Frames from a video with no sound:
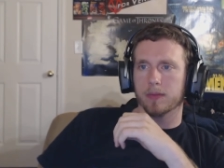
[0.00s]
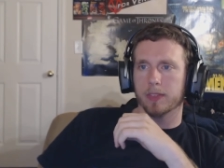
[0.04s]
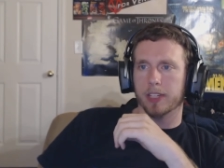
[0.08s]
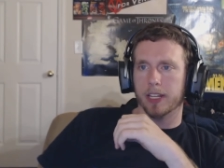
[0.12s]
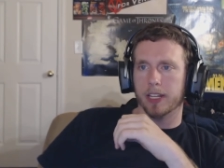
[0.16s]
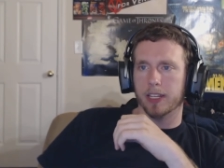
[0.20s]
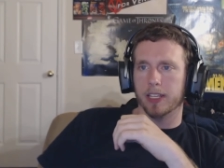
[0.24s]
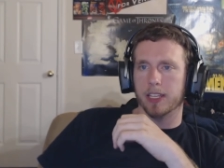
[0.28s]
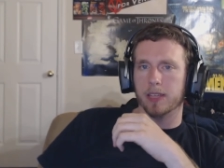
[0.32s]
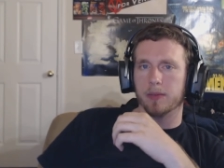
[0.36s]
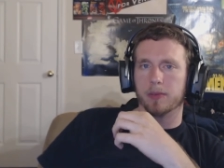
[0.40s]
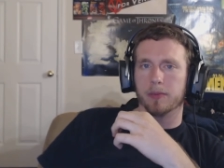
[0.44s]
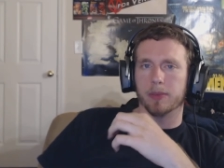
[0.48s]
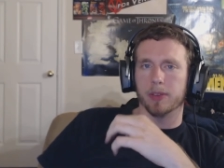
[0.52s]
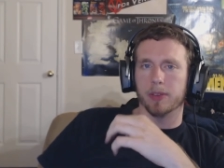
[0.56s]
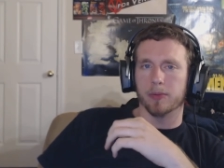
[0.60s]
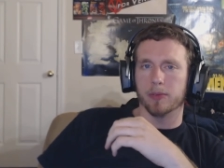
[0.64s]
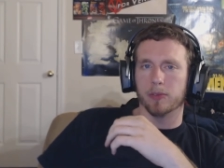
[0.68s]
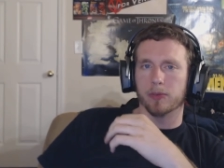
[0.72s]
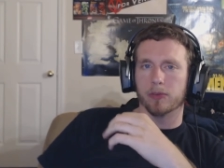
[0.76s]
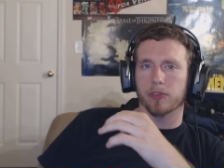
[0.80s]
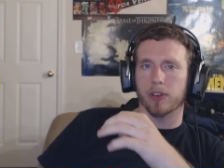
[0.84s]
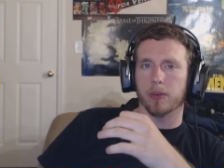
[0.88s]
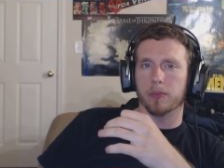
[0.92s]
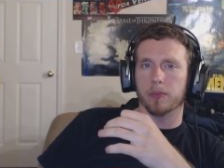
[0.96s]
kind of keeping
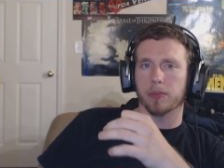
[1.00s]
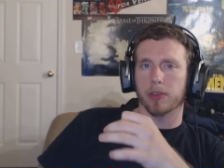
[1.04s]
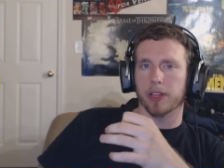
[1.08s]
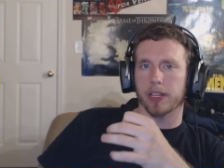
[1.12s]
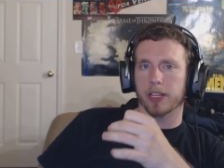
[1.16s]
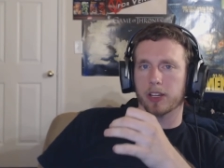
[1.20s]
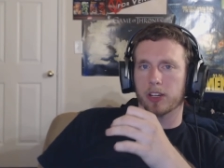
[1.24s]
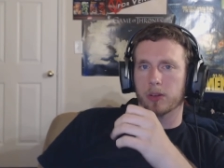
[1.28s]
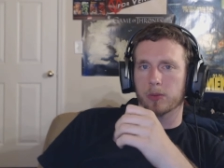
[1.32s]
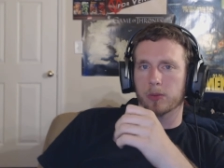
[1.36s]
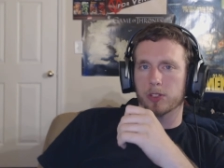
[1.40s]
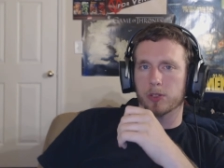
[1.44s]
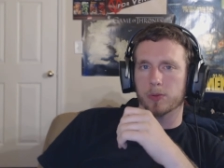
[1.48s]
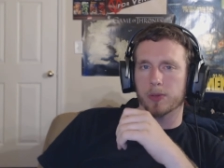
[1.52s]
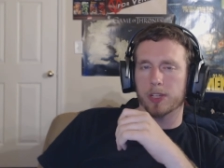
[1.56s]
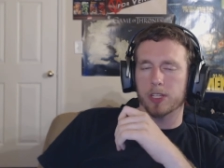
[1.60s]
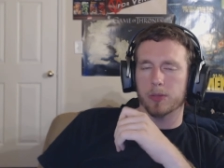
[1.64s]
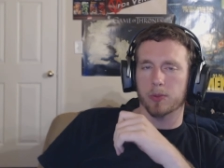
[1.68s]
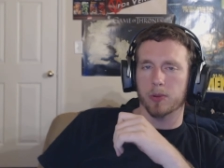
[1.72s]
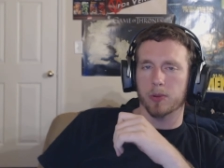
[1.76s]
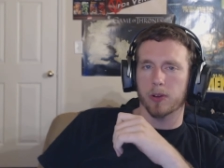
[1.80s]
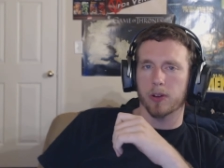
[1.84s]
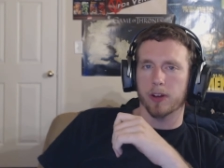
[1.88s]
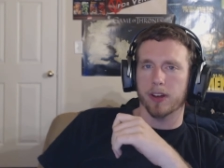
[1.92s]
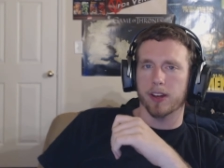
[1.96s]
people from playing Kerbal
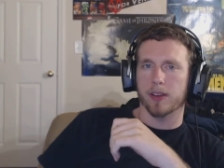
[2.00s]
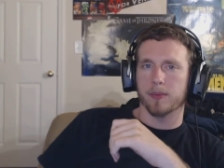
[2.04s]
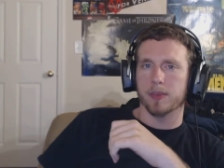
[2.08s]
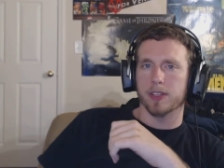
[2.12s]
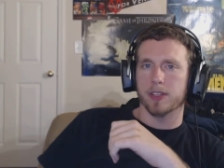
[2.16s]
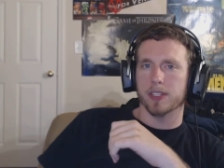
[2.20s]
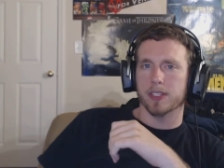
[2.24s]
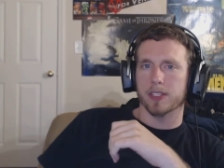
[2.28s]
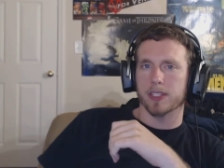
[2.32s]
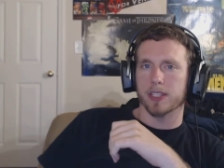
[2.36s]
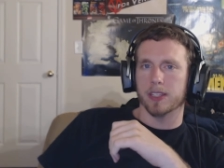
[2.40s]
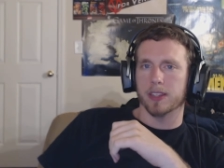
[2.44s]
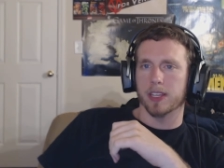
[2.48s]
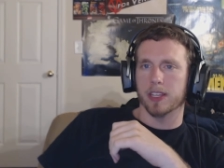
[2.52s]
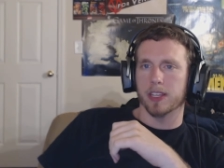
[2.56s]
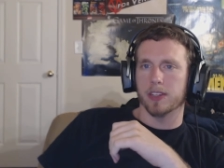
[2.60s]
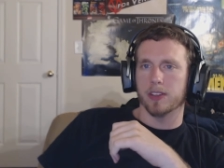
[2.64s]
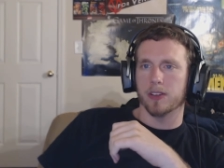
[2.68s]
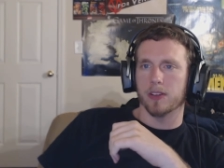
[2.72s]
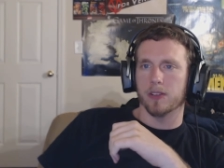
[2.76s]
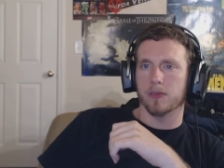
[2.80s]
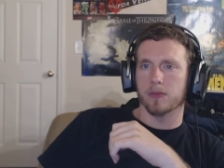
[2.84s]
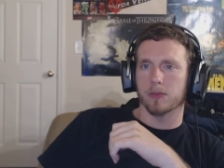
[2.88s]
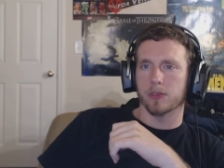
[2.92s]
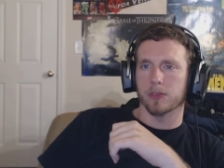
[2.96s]
Space Program is that they
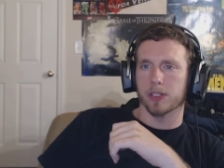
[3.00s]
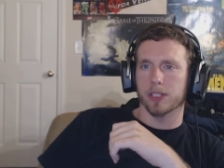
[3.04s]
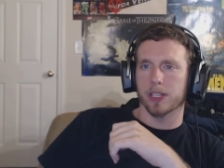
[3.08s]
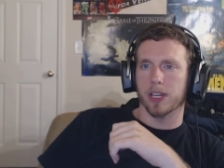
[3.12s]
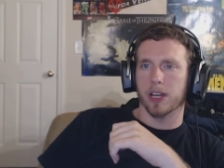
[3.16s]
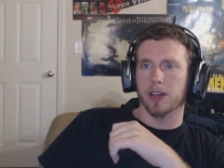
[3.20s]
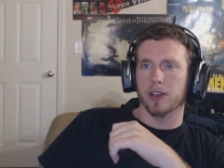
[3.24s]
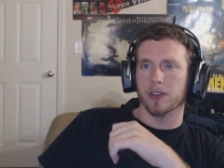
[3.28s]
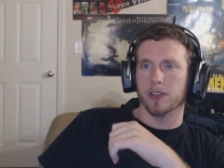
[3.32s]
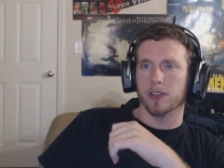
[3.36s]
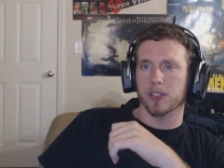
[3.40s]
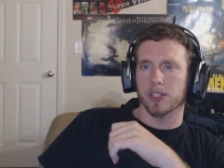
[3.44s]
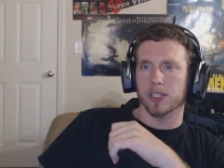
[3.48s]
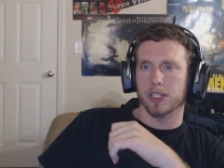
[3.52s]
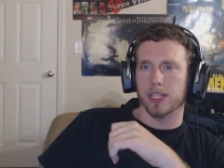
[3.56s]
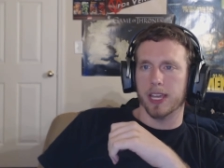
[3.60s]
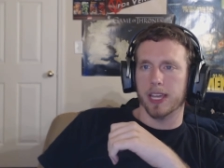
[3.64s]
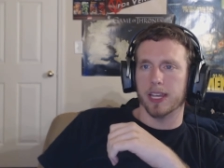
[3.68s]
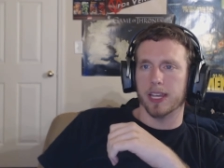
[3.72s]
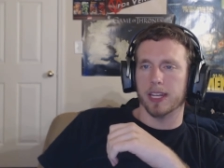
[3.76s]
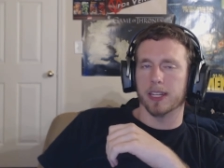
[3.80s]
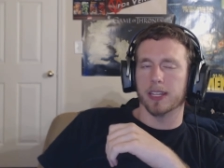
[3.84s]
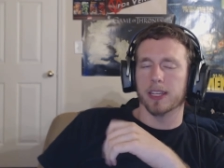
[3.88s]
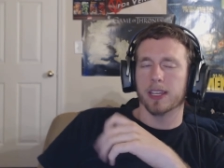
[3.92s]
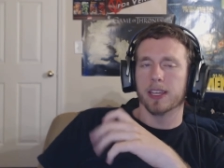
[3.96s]
don't really
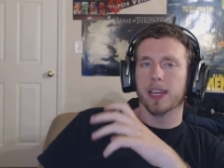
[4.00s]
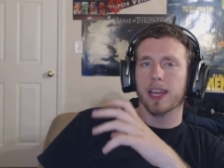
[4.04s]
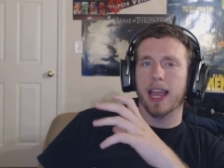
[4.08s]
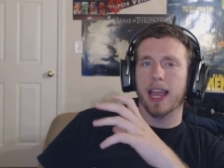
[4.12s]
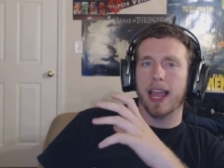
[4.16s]
understand